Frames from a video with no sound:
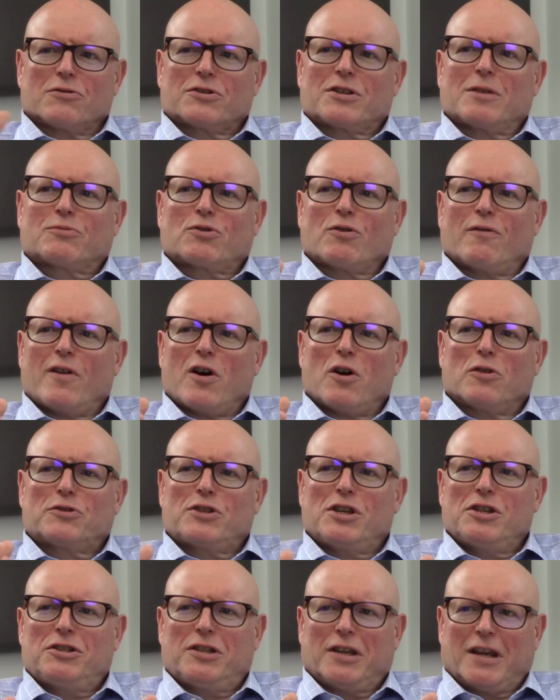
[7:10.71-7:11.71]
some sort of
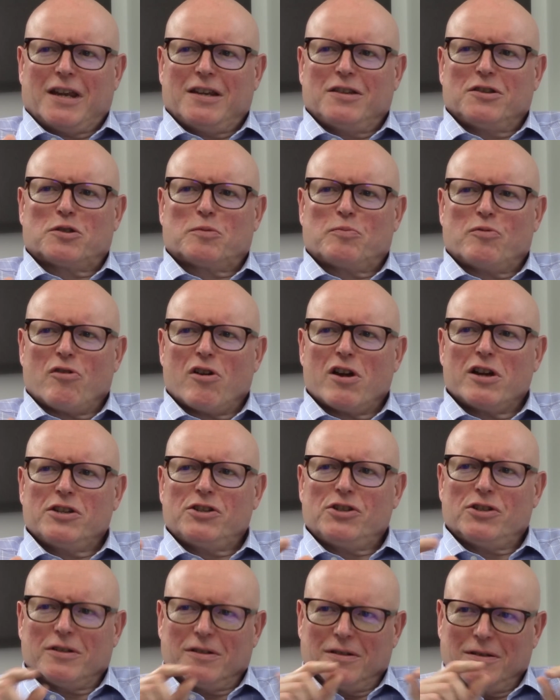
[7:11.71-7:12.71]
artistic
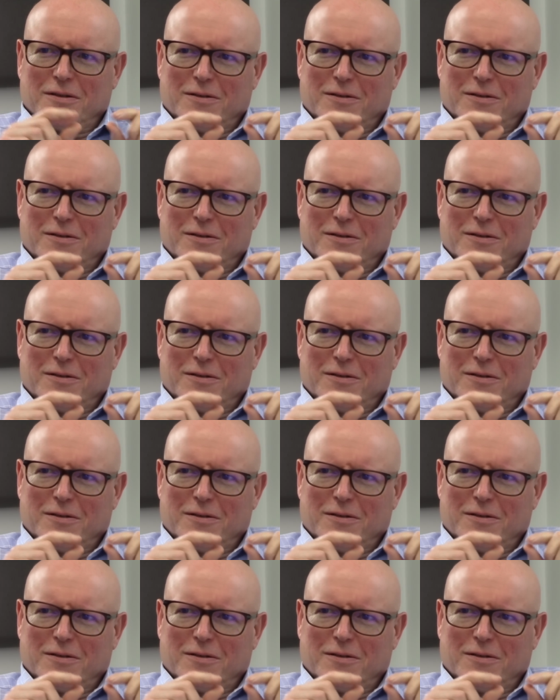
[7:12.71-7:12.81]
inspiration,